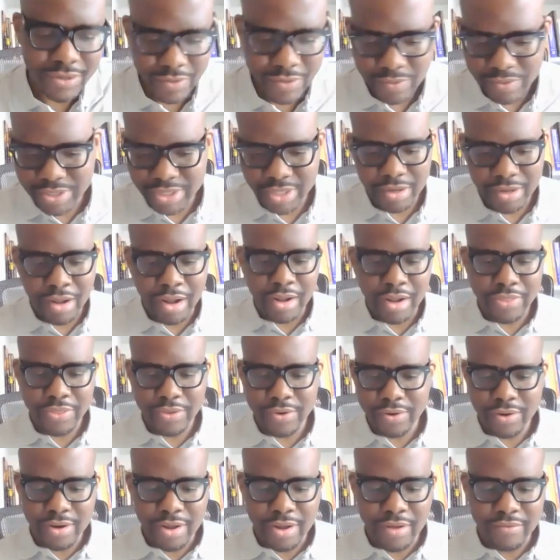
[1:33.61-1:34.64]
who's the
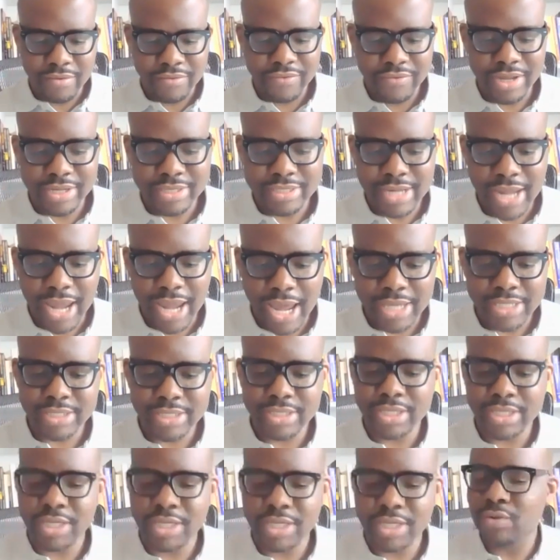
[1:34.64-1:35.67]
author of a
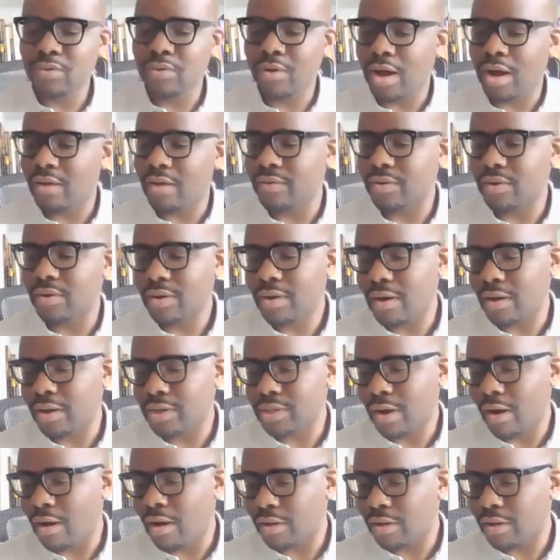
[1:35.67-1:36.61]
fantastic new novel called